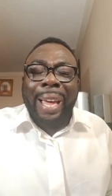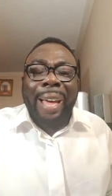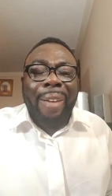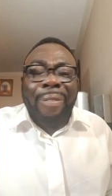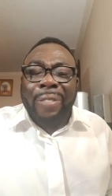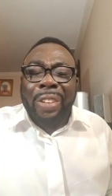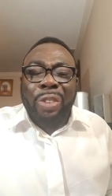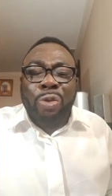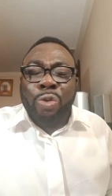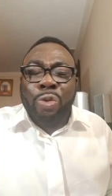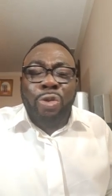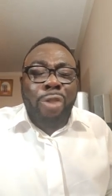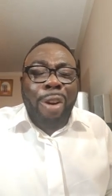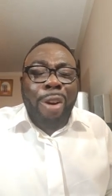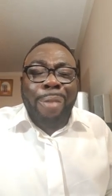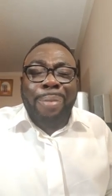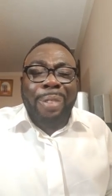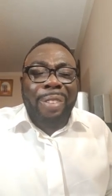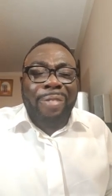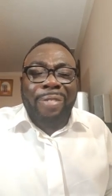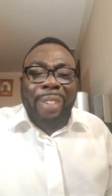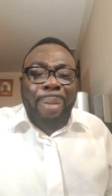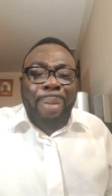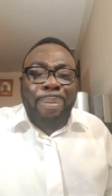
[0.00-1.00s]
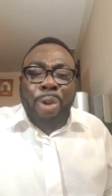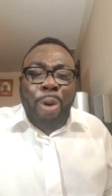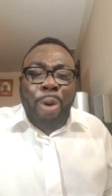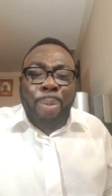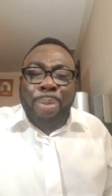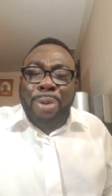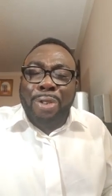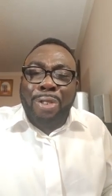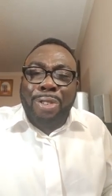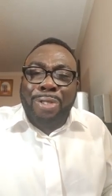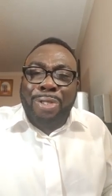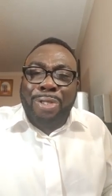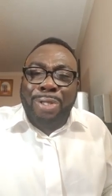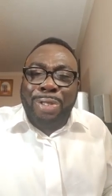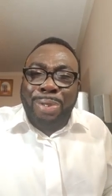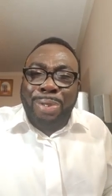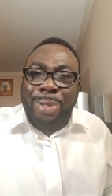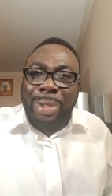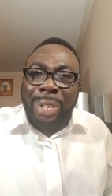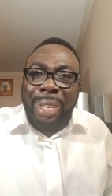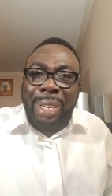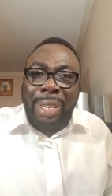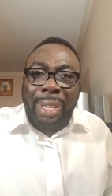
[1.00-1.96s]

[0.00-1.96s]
heavens will not be, will be open unto you.